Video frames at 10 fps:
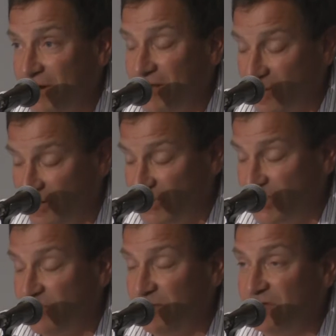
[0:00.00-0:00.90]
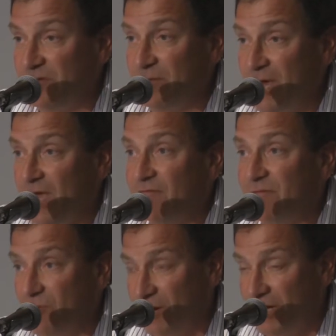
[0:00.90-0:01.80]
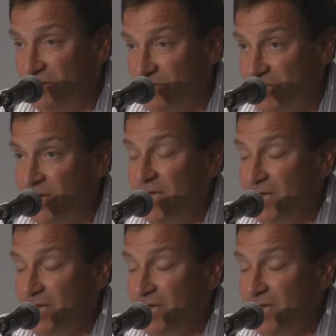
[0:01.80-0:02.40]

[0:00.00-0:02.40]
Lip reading: very large increased demand for energy.